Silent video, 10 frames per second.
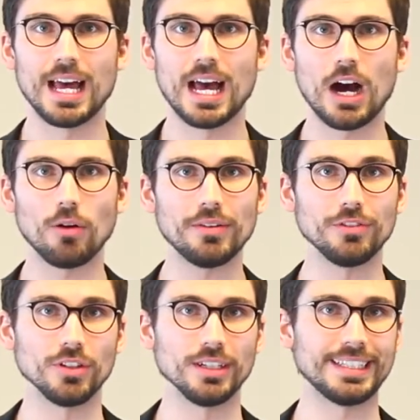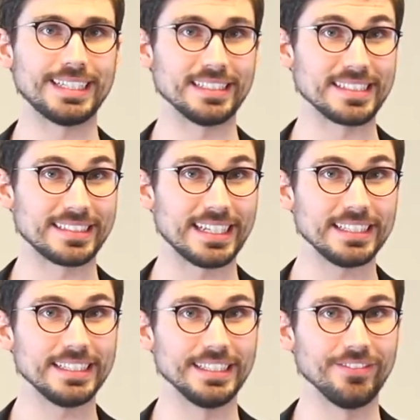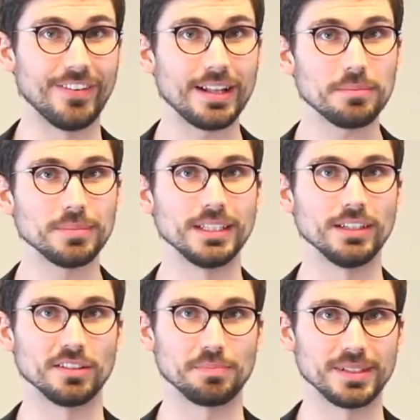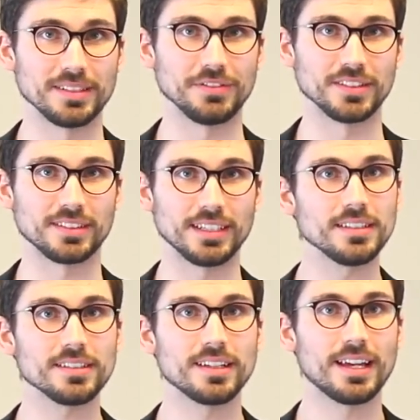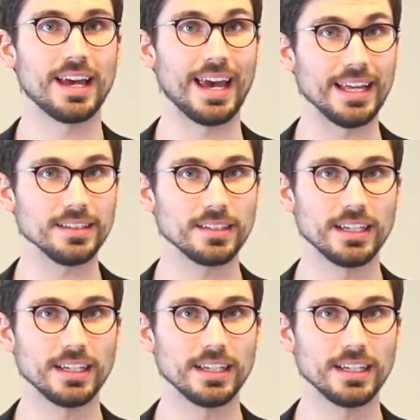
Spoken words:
However, they can steadily develop their specific skills and,